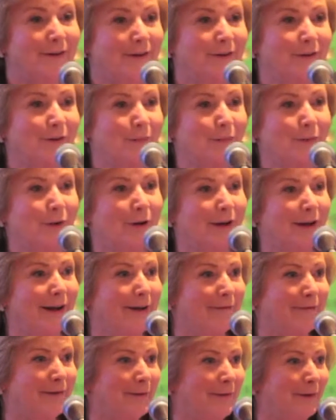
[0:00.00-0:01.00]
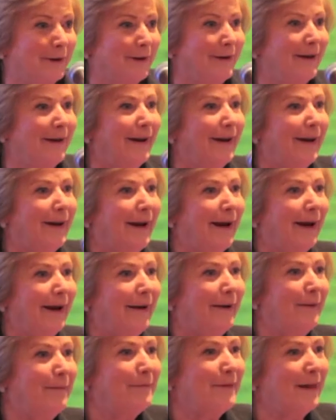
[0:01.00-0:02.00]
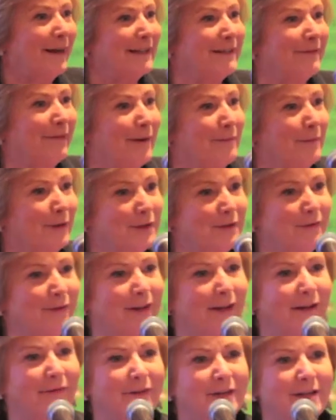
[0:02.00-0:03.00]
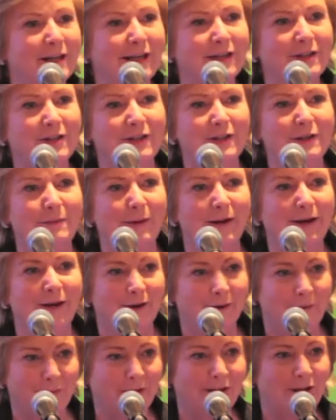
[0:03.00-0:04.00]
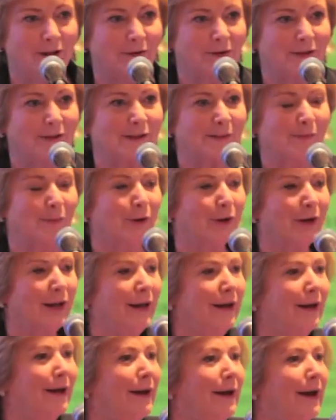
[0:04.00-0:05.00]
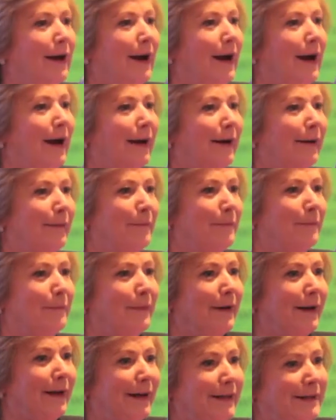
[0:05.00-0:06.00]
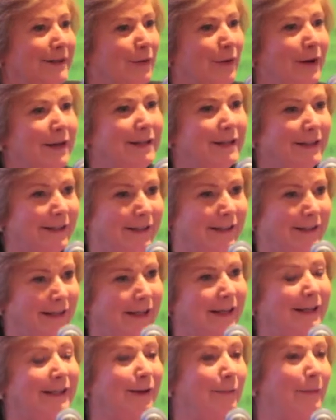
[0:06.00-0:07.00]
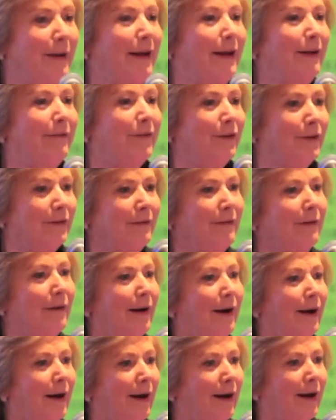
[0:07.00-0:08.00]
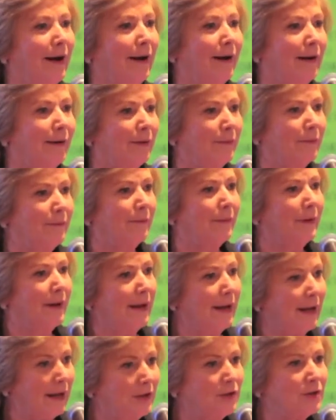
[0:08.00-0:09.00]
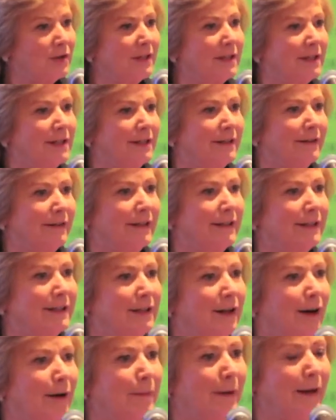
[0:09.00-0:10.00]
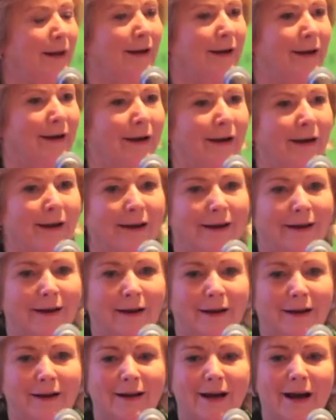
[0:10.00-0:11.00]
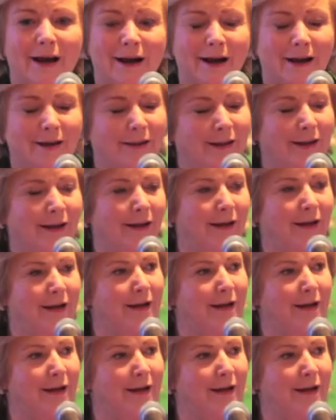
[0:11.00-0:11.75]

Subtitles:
Good morning, everyone. Thanks very much for the invitation to be here with you this morning. It's great to see so many of you interested in this topic, and I think,